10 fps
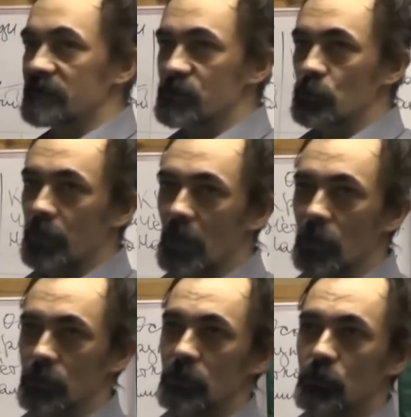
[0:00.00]
They
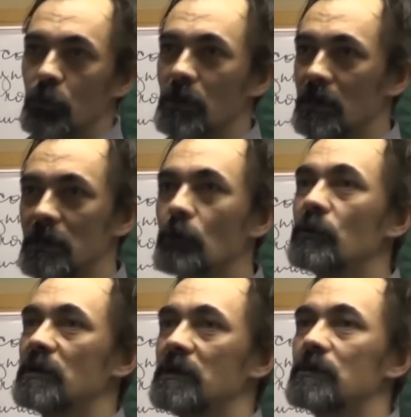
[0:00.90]
are
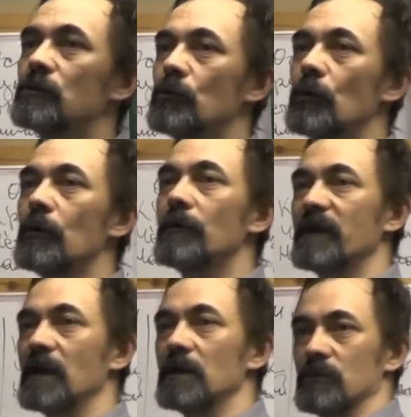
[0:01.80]
only fighting
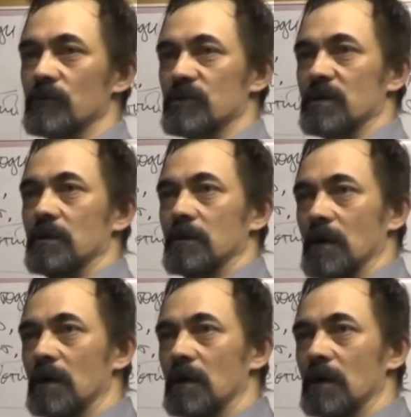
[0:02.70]
the army when they don't